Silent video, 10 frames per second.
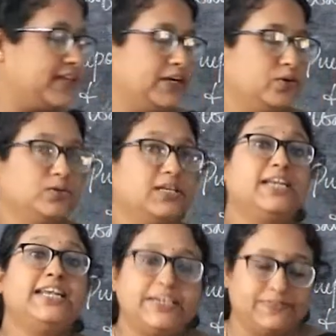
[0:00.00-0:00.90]
they do, the
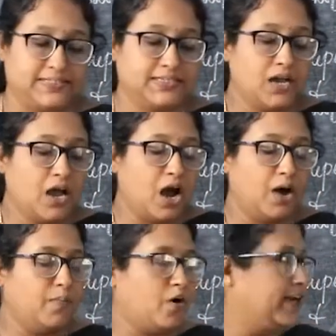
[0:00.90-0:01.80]
leaves
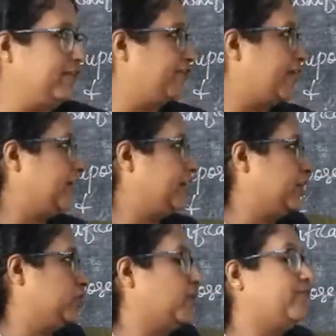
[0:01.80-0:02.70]
are modified
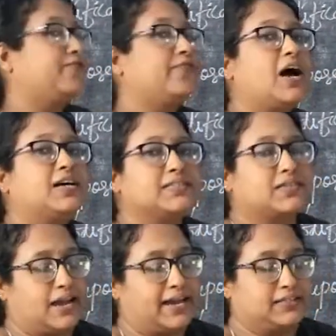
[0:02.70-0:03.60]
into a
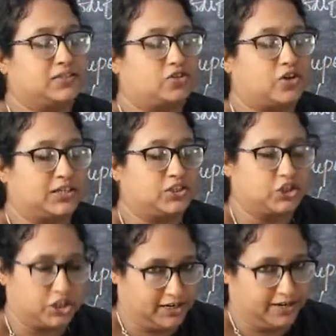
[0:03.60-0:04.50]
flask-like
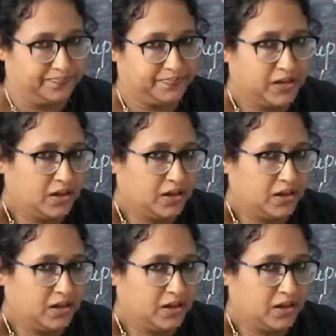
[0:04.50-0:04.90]
structure.